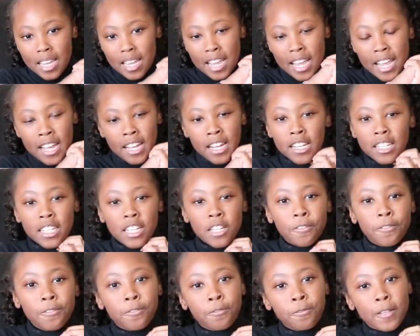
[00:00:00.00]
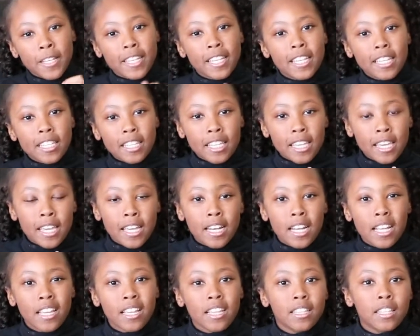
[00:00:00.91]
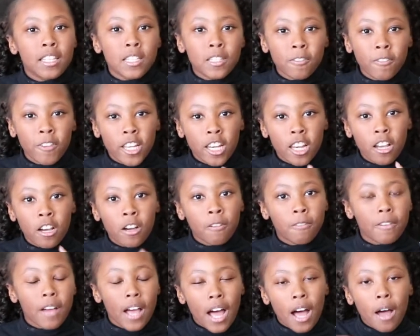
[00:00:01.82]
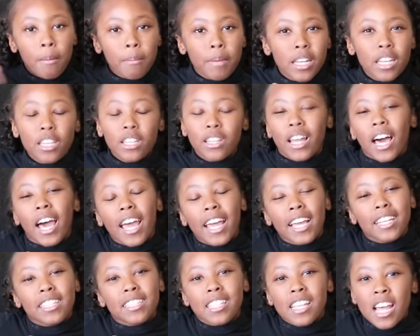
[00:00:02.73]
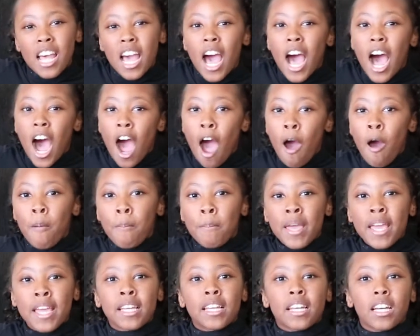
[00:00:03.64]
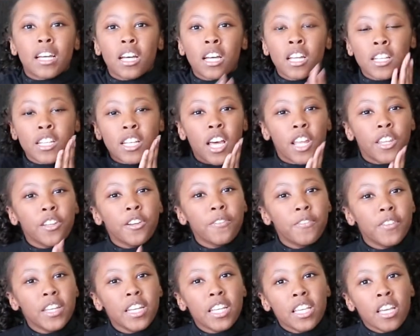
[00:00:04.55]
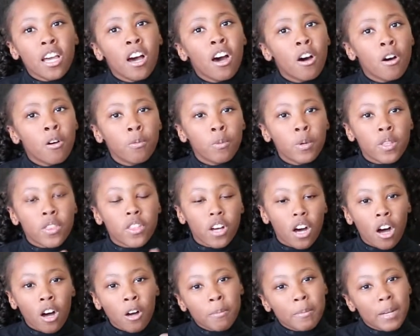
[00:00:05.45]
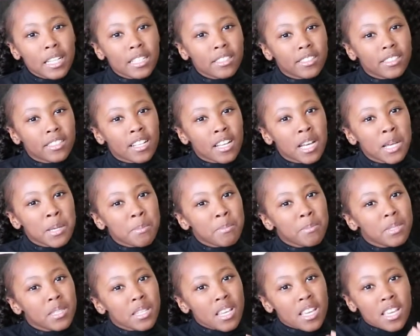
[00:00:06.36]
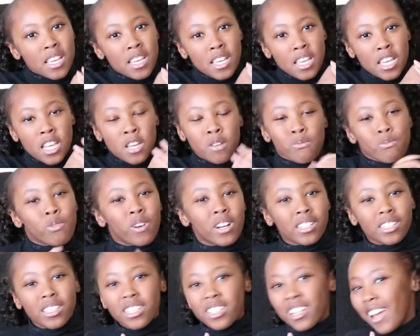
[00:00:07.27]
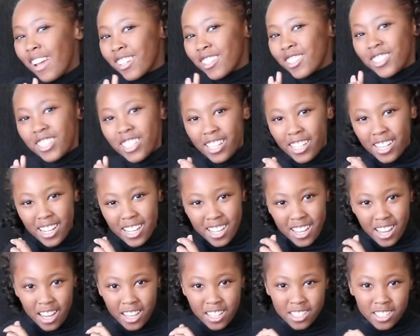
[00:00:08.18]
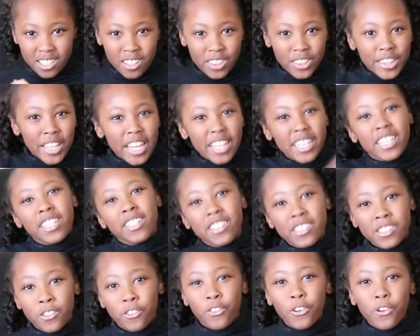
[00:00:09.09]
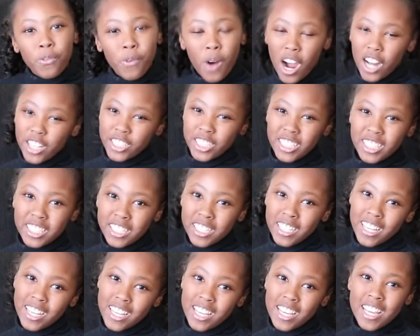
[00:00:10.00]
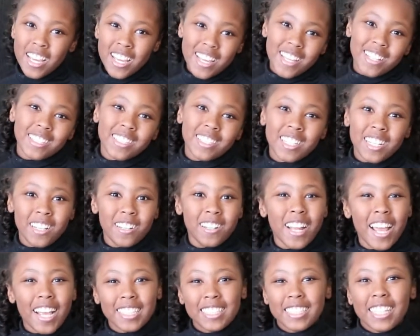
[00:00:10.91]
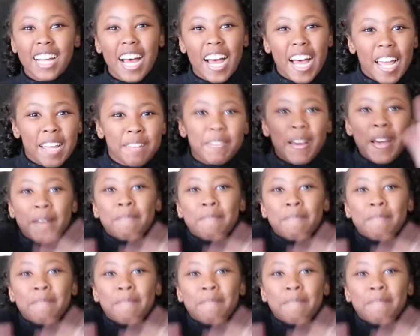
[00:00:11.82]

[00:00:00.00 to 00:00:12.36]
And if we can get this video of how many likes, I'll make another video with all my slimes in one collection. So thank you for watching and see you next time.